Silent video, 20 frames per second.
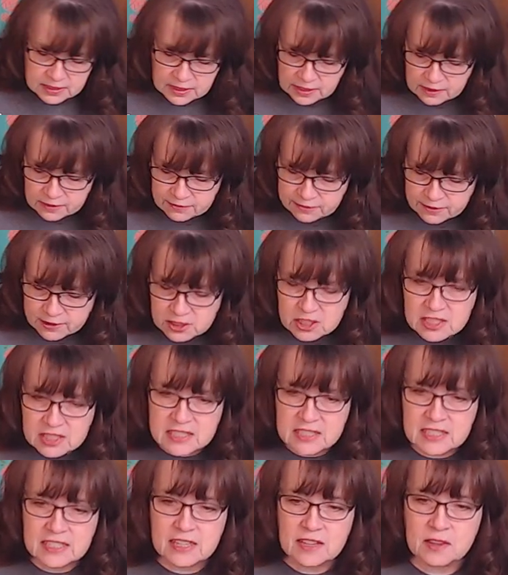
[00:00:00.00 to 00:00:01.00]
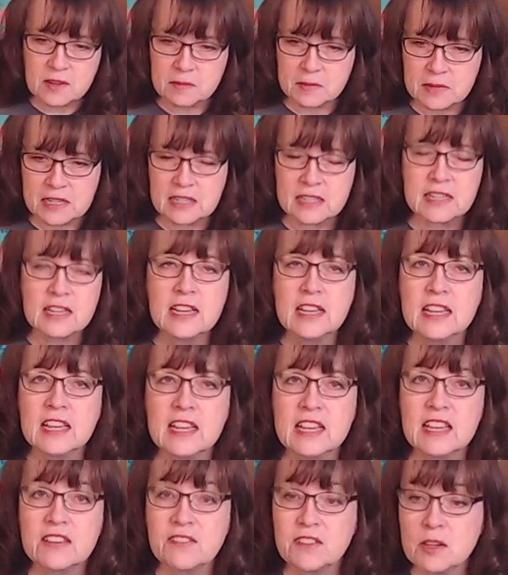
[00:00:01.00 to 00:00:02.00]
here for just another minute.
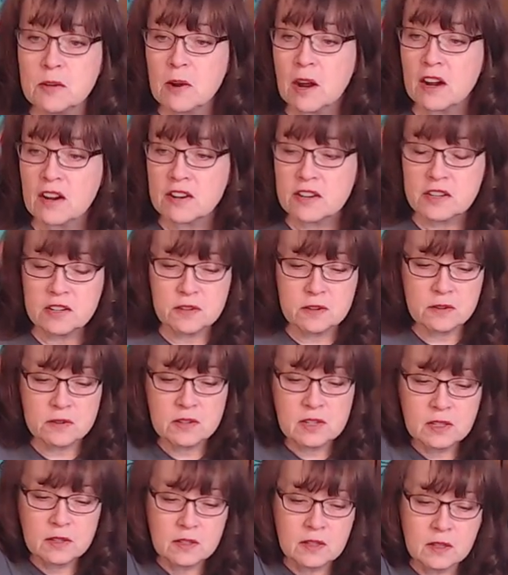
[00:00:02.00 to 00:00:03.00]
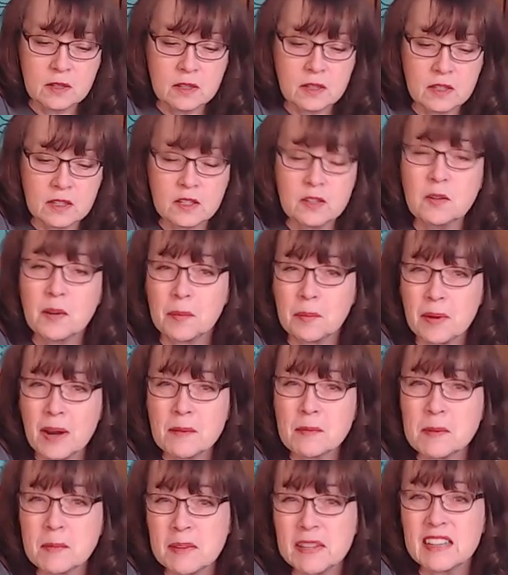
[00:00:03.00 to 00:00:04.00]
If you are new, you are
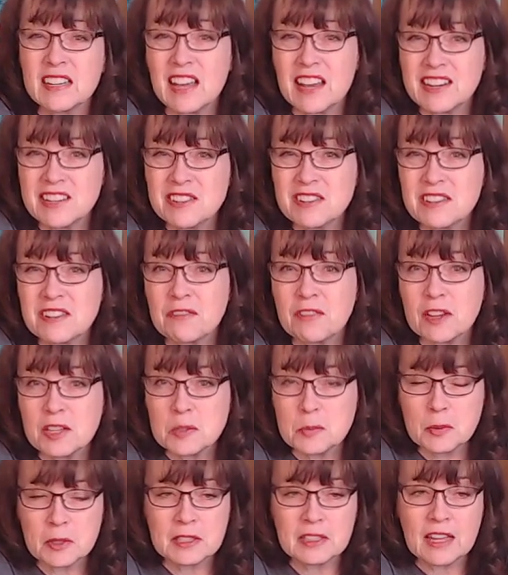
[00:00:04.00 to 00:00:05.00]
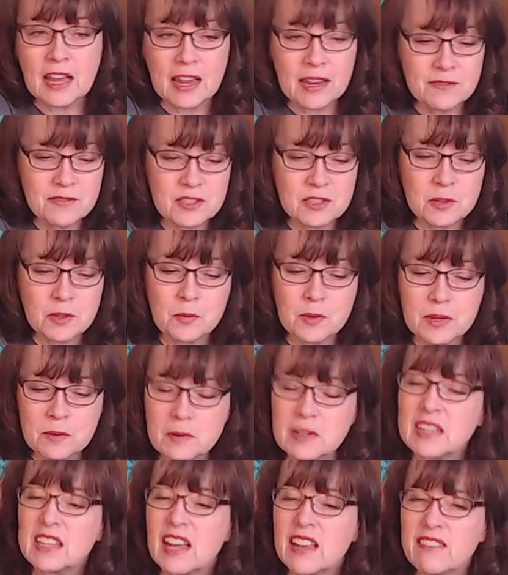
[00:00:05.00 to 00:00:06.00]
probably not new to Facebook Live, so we
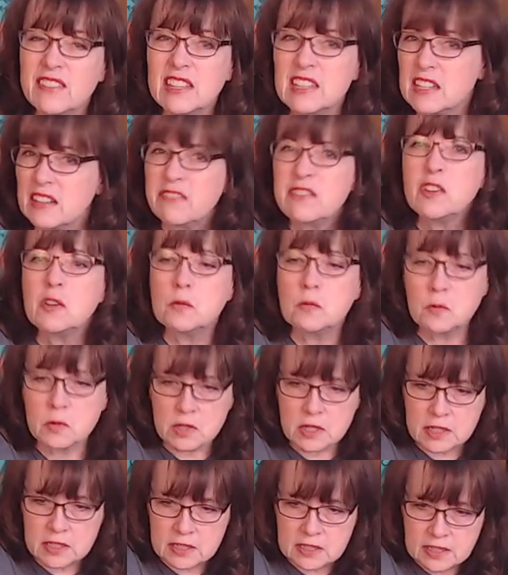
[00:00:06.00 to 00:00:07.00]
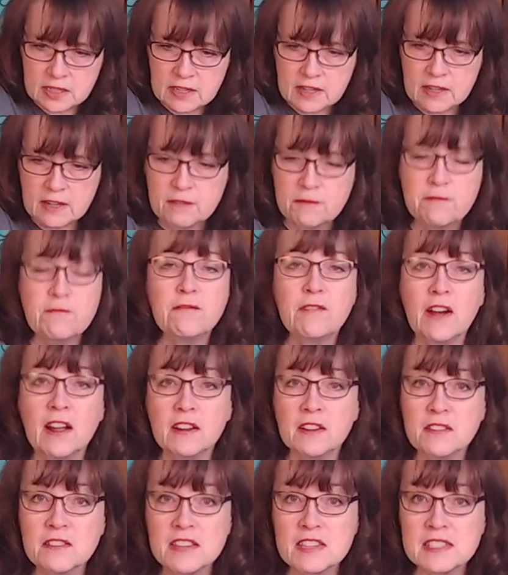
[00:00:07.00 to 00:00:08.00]
would love it if you would
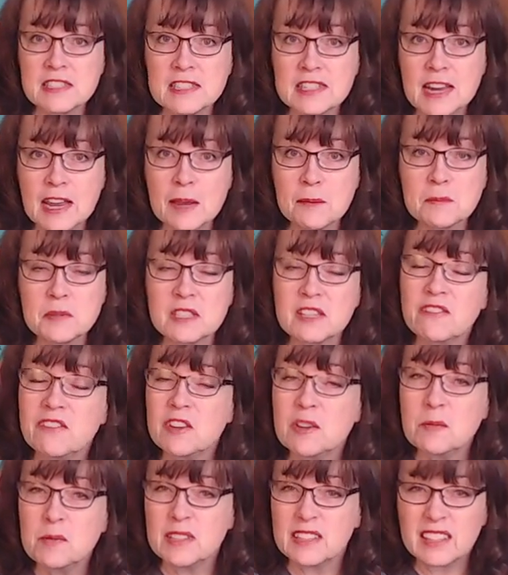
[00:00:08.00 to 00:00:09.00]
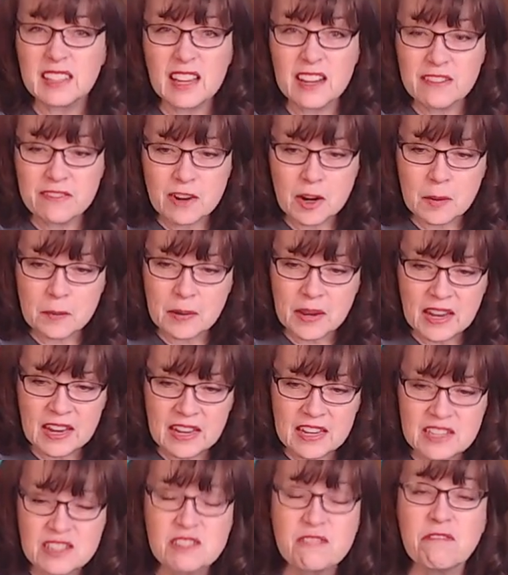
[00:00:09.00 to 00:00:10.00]
follow the steps. If you would love our
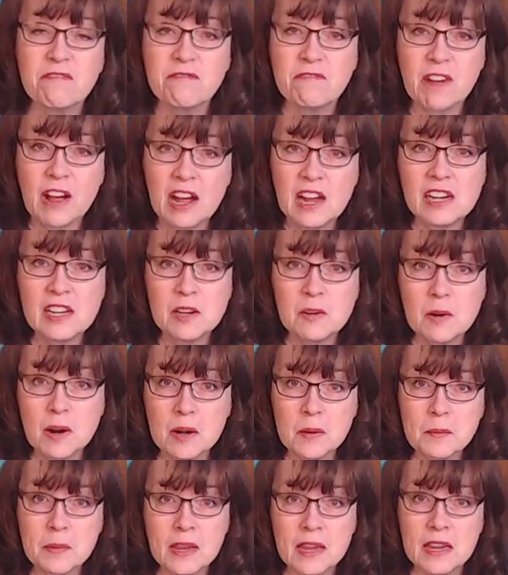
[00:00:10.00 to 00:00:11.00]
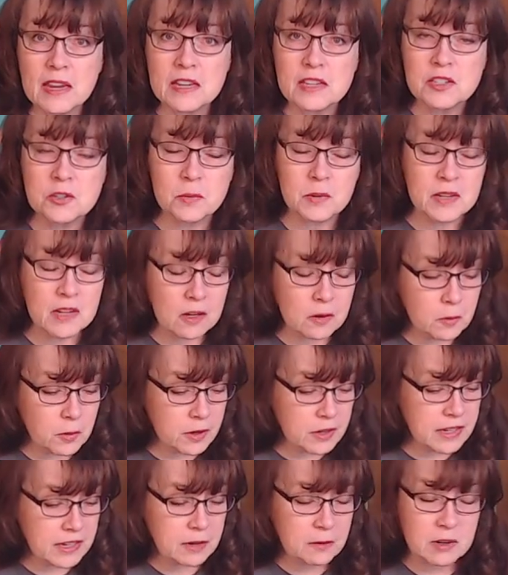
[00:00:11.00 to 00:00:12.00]
page, follow our page. We are
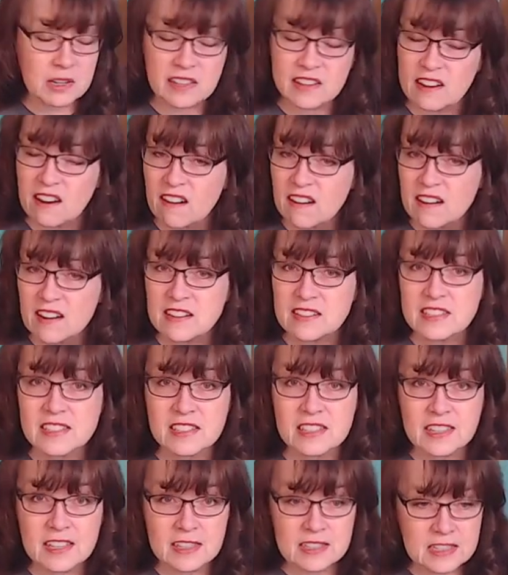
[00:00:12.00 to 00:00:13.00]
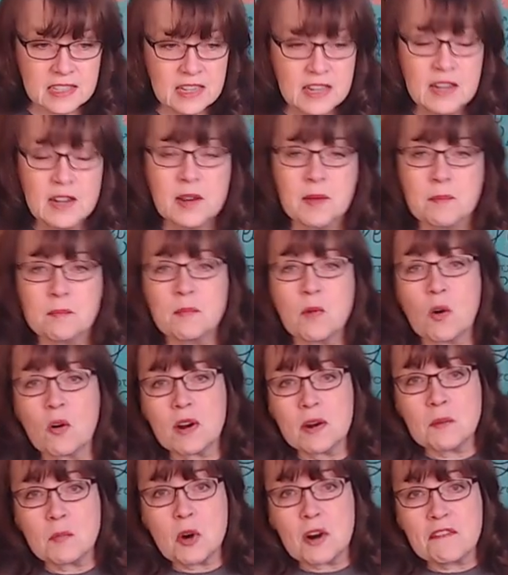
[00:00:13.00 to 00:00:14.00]
working really hard to get more
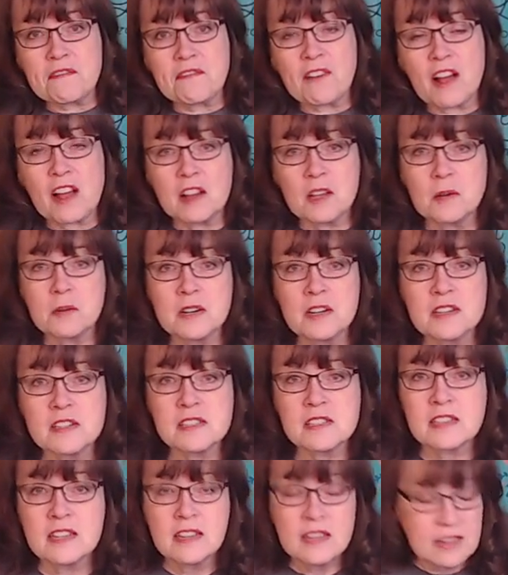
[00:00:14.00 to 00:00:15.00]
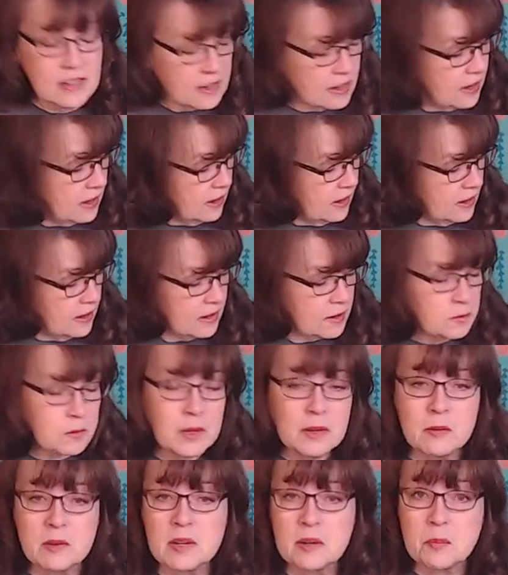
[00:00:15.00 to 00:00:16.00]
and more followers. And we
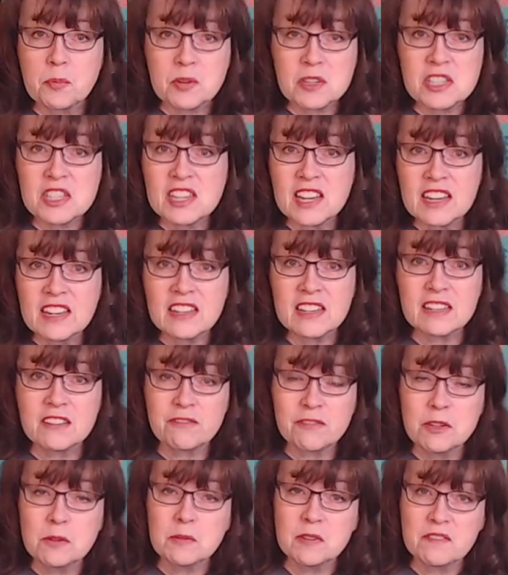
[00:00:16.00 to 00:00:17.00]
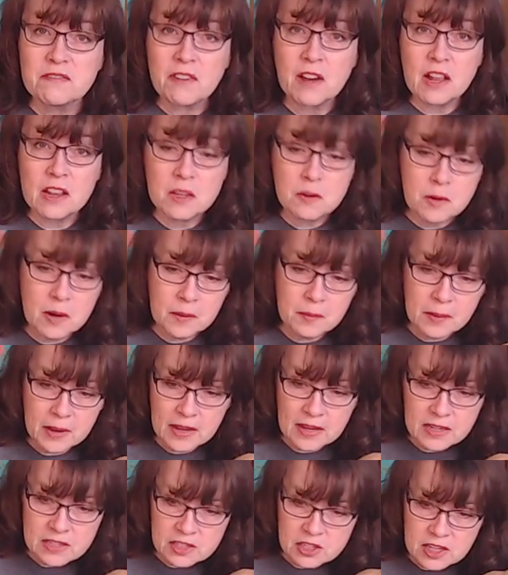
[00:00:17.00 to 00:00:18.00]
would appreciate it if you would follow our
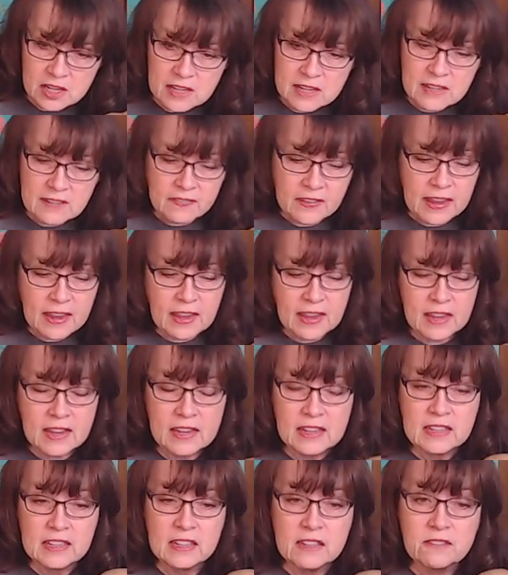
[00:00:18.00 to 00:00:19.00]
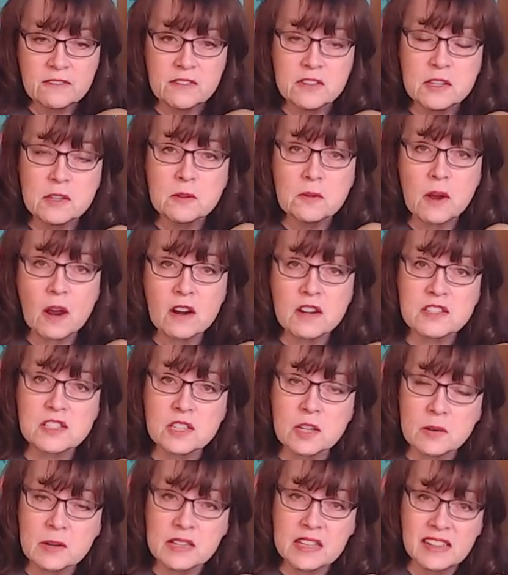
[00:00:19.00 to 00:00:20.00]
page. And if you are
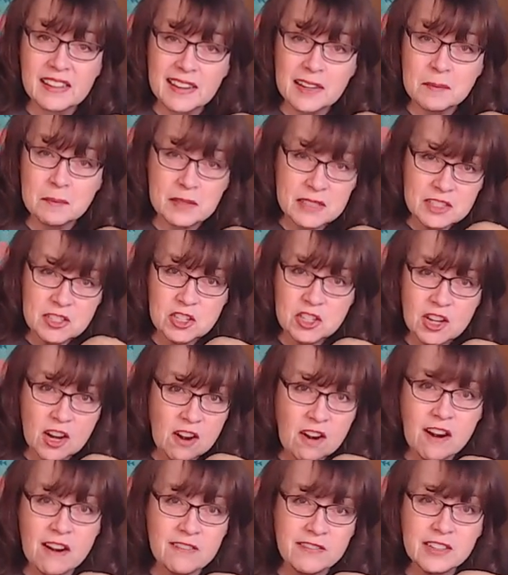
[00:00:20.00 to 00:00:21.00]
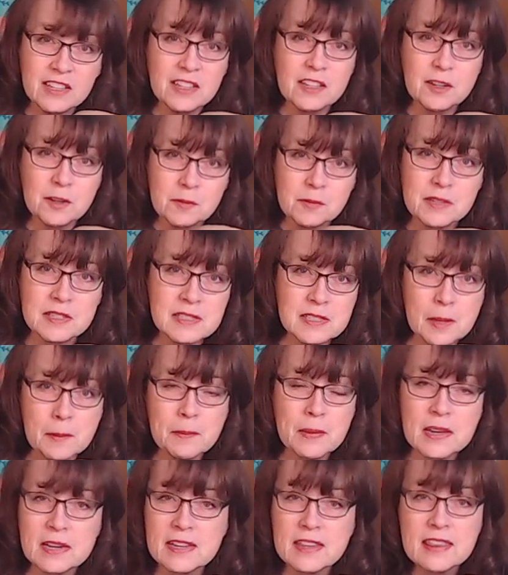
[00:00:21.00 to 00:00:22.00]
so inclined, please share our video with
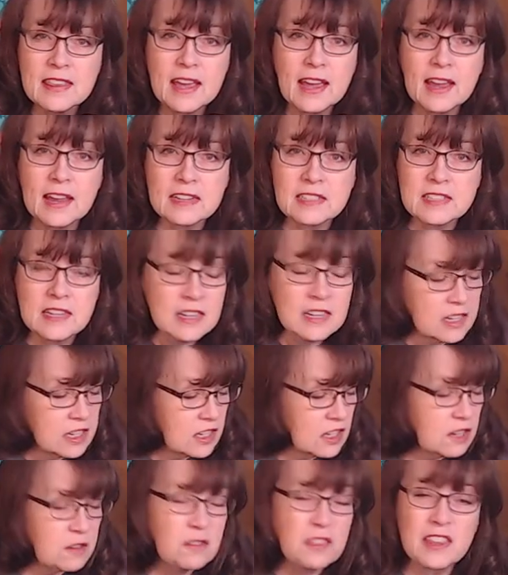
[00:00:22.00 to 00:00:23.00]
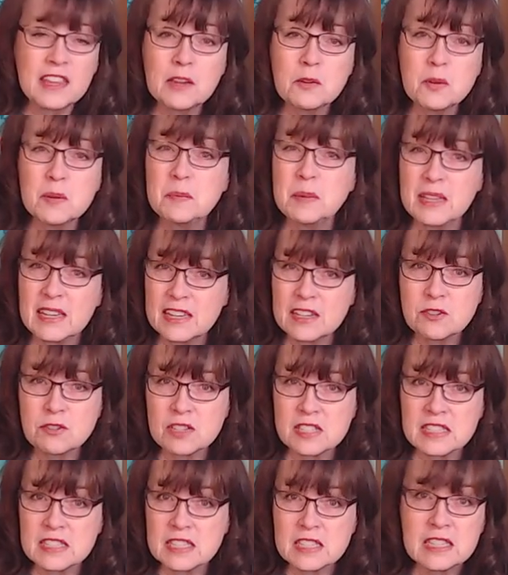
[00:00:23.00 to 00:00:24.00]
somebody that you think would be
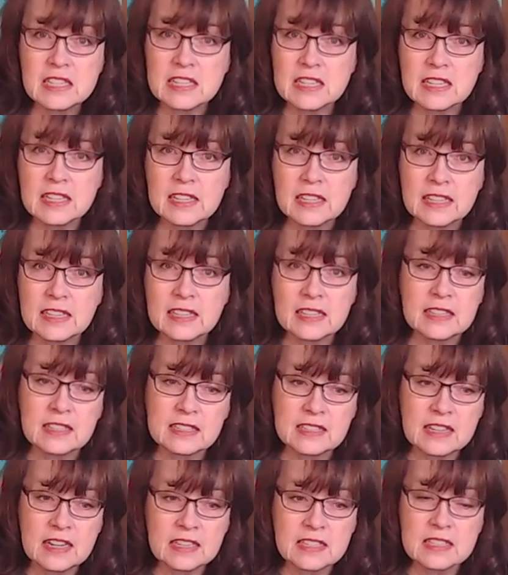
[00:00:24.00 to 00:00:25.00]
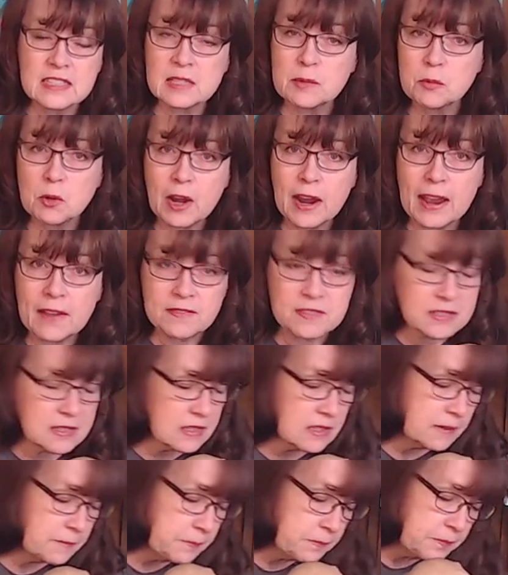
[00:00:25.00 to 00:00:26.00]
interested in some
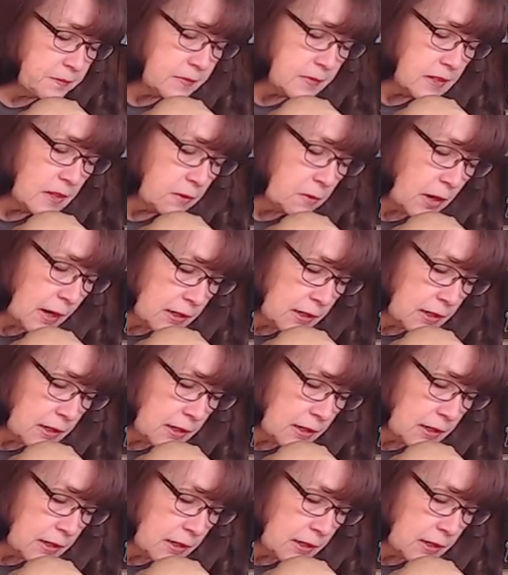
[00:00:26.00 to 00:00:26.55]
crafts. Right,